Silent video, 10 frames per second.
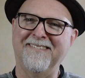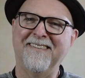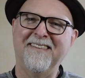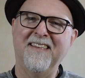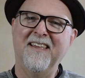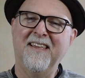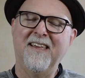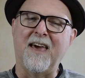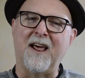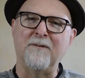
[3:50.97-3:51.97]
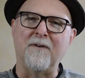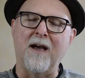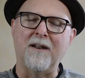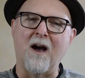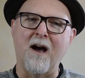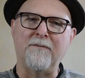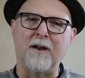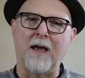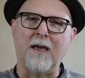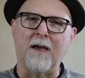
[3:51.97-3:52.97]
And I find
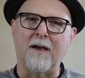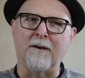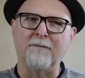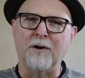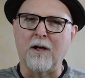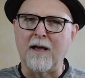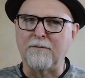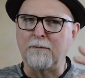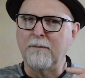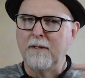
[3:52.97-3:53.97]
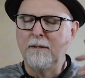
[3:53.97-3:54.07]
often I have, you know, I'll have a